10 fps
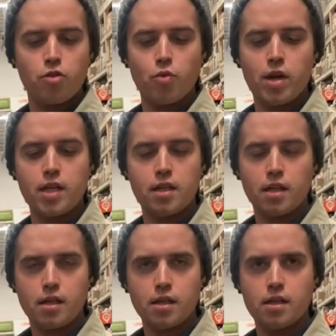thread it
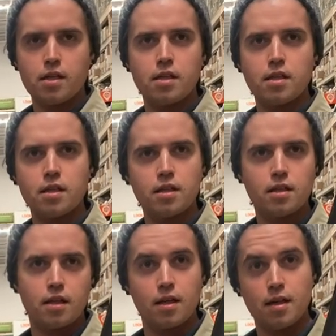and
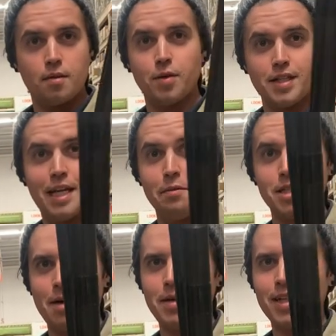put a
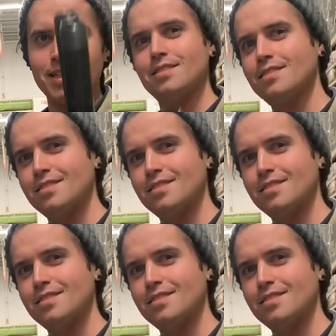tabletop on it.